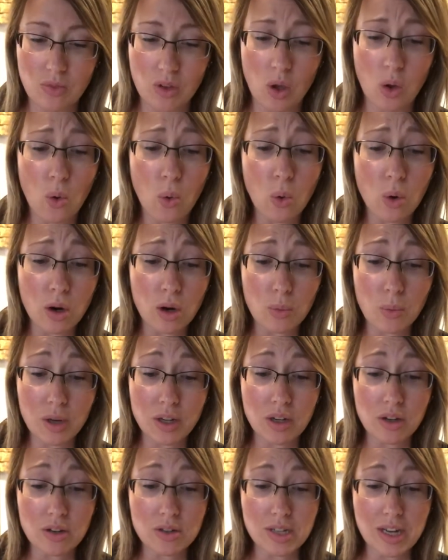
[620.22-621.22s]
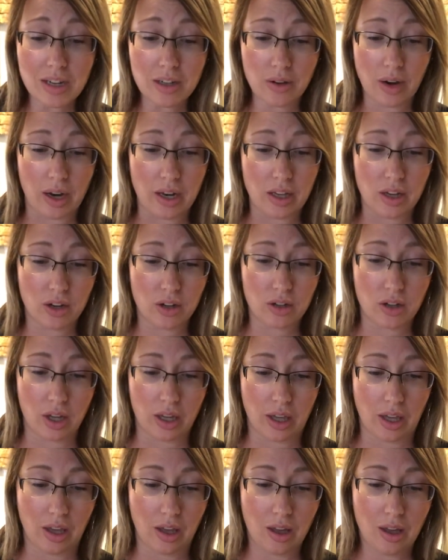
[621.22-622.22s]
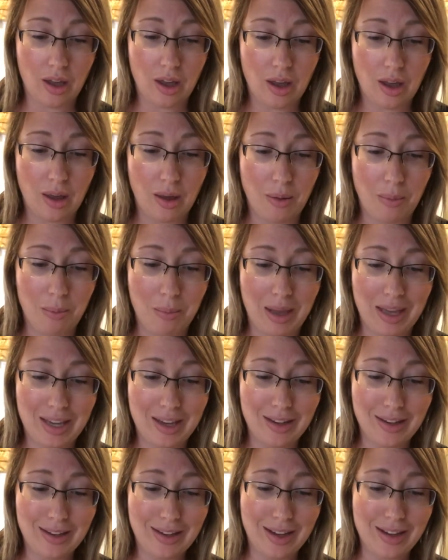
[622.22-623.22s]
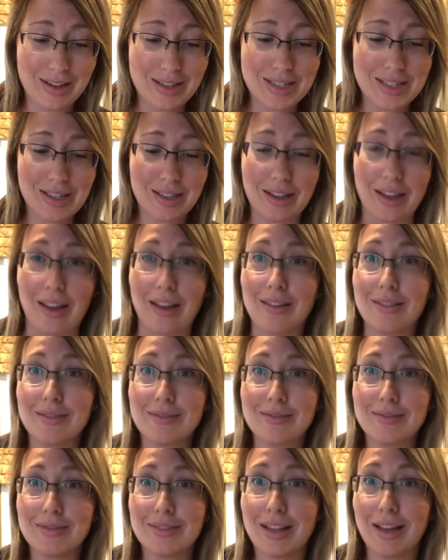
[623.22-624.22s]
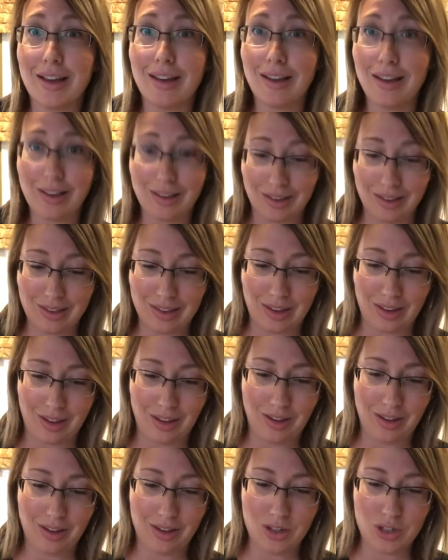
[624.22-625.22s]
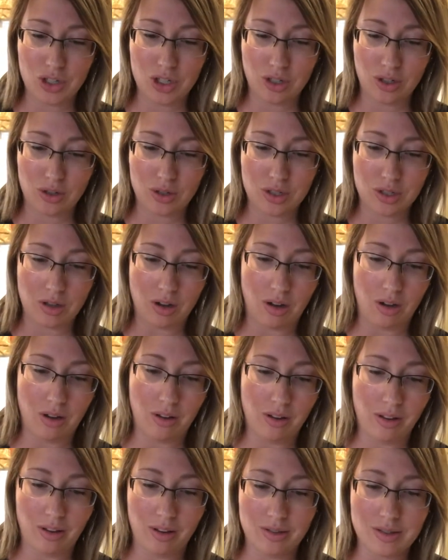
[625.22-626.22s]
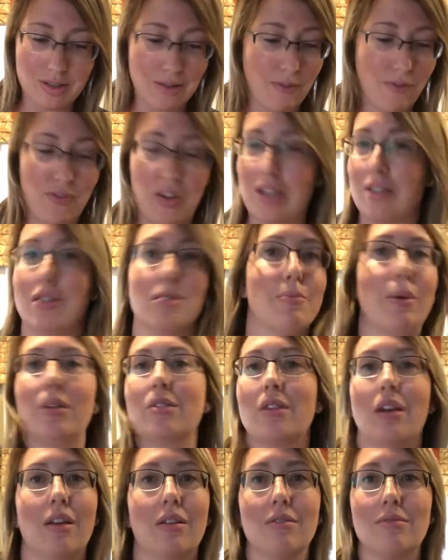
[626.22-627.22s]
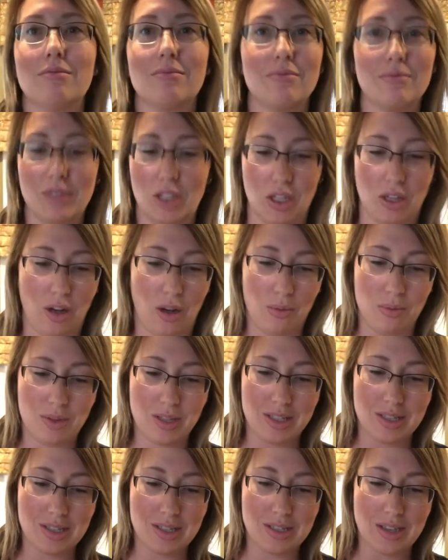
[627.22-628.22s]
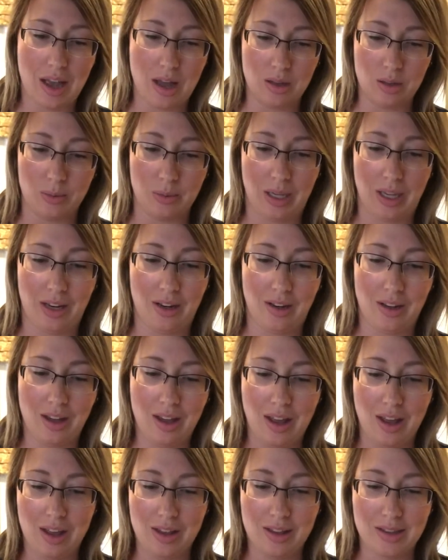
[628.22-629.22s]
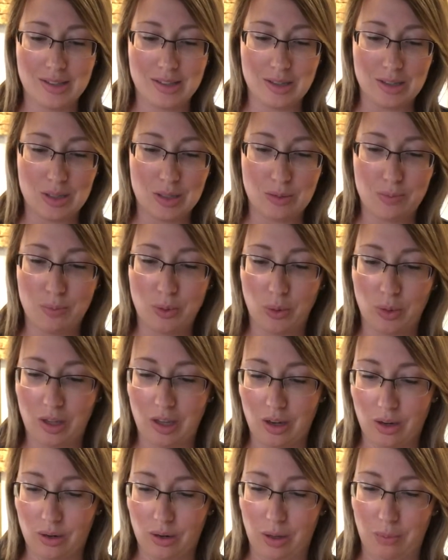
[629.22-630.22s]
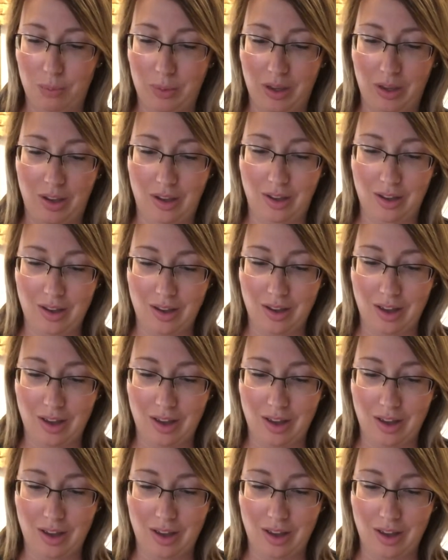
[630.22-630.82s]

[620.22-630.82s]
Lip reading: Or when you're decorating your cookie, make it kind of silly, like the sugar skull face is melting. You know, this is Halloween, this is spooky, creepy,